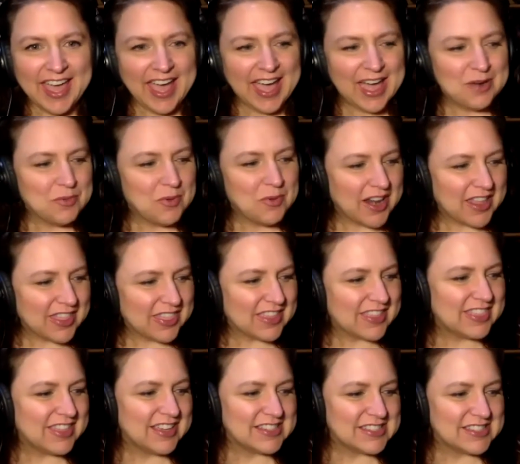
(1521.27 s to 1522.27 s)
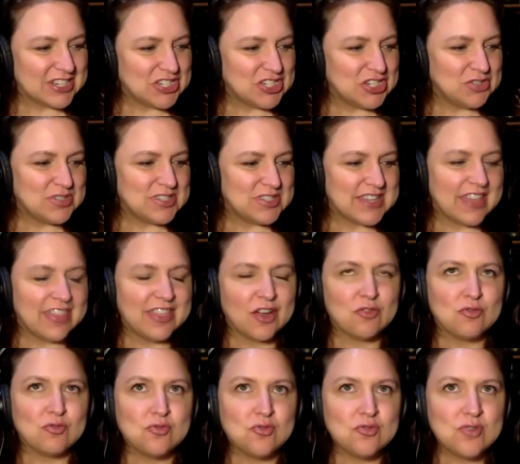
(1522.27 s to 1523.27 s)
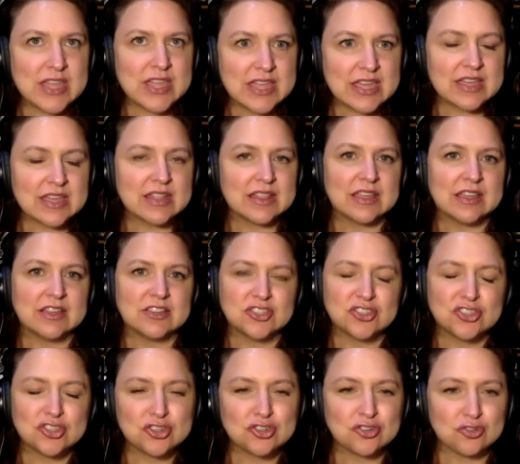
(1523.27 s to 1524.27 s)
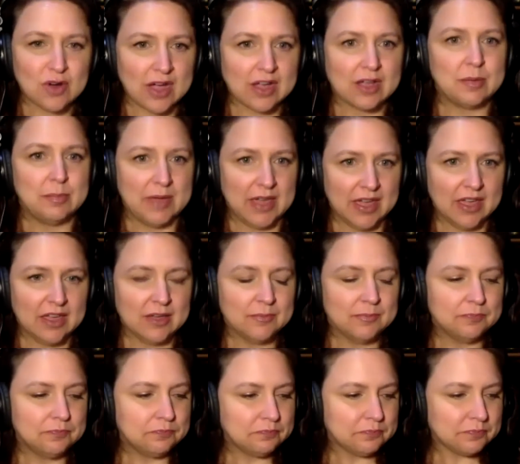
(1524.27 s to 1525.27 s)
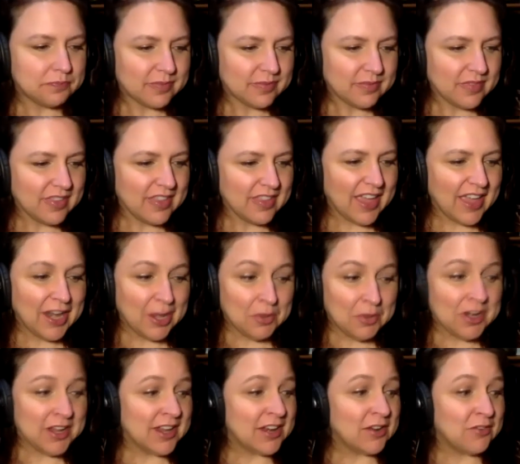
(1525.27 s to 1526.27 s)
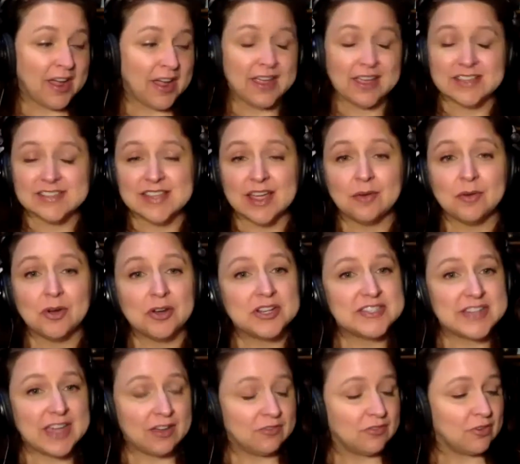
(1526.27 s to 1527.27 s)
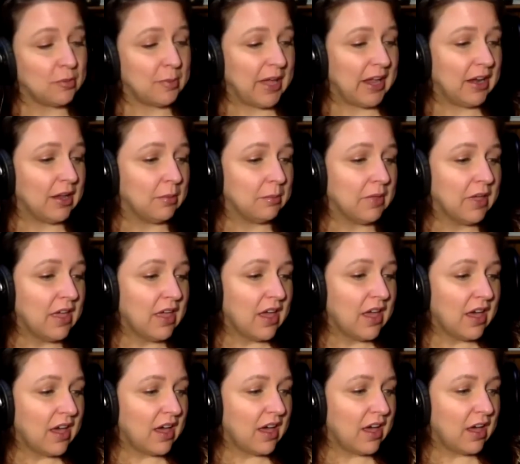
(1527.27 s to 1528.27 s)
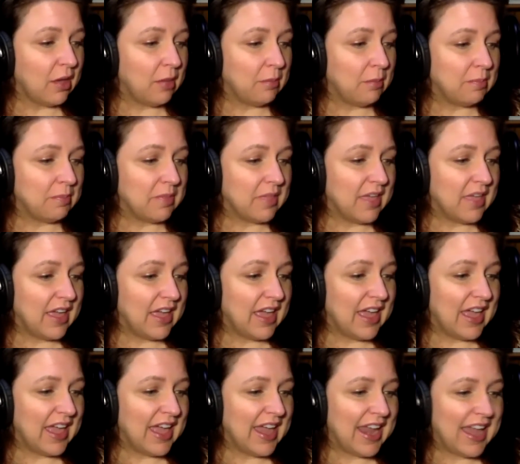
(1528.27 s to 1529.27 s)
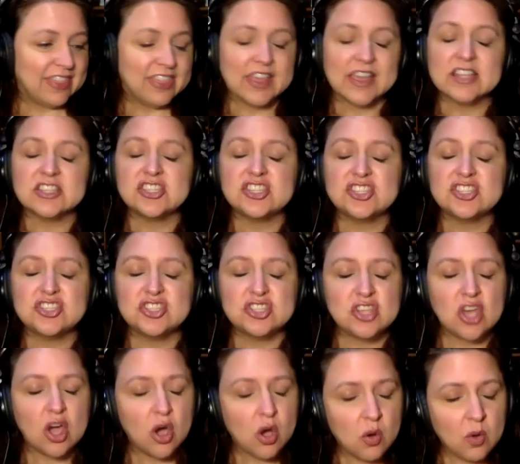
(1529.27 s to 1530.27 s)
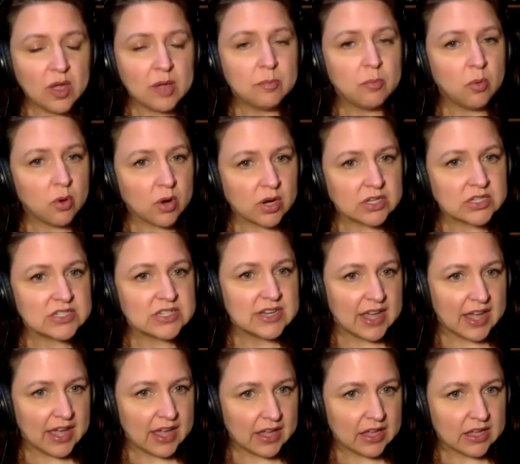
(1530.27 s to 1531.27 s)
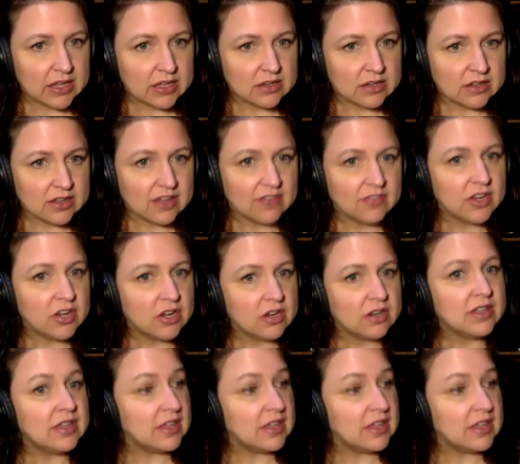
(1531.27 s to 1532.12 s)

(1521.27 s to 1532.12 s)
And one of the things that you said that really struck me, and I want to get it right because I wrote it down verbatim, and I think it's so important today, given